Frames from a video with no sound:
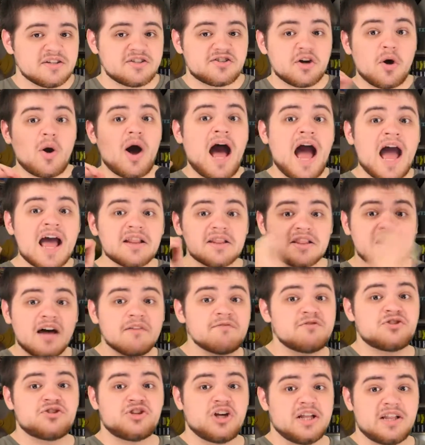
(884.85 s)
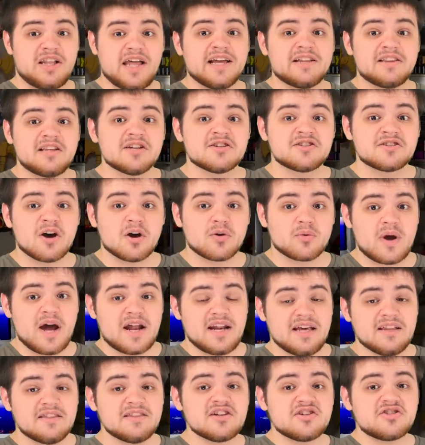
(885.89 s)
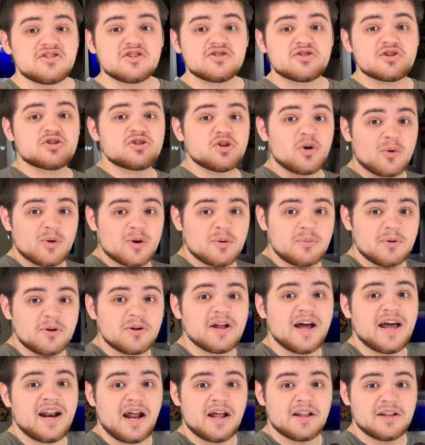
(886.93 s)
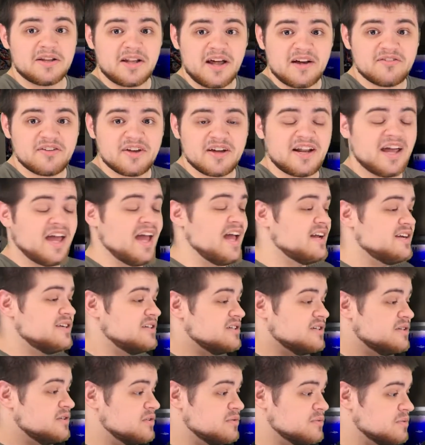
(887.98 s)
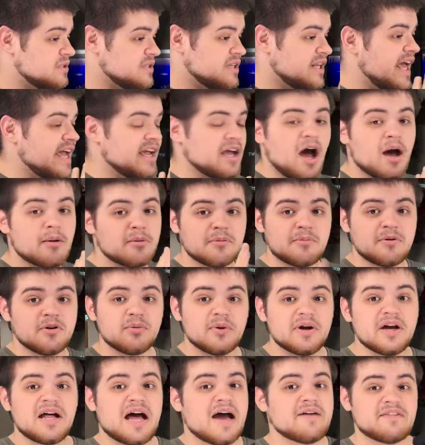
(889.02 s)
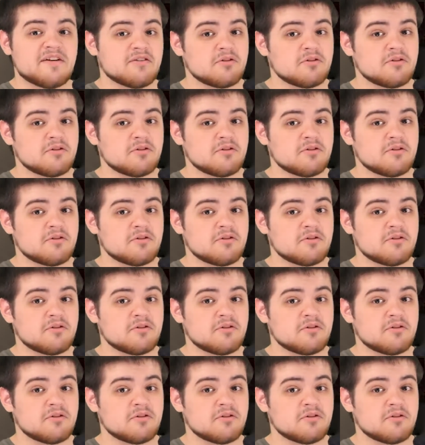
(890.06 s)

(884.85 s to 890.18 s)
So I love shit like this already. This is adorable, and I love it, and like, I'm gonna be real, I've